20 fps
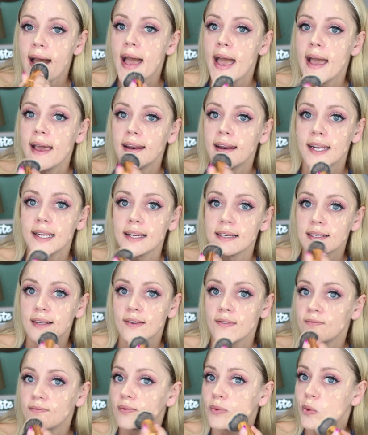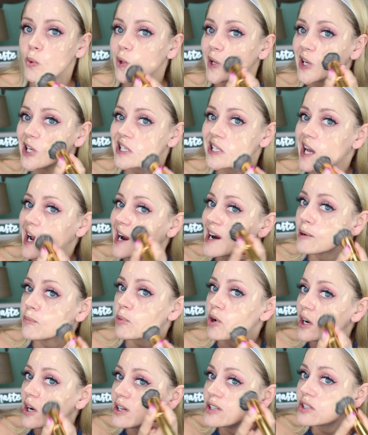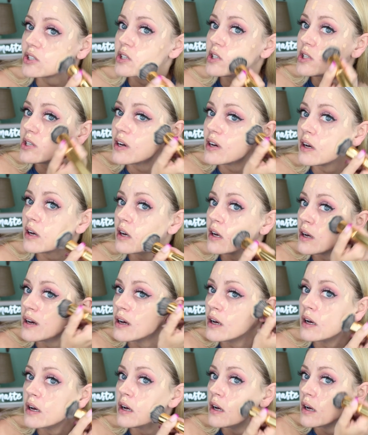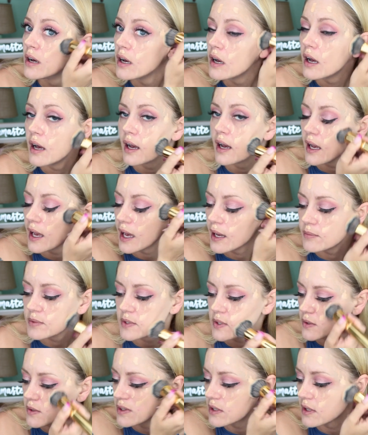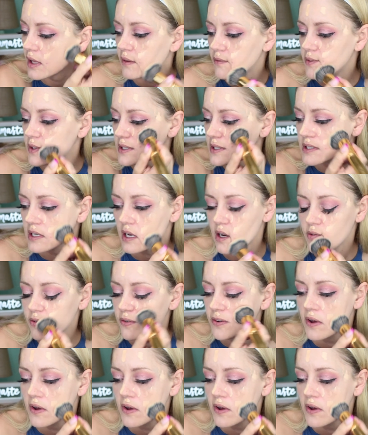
and it doesn't look as airbrushed. I absolutely love this stuff.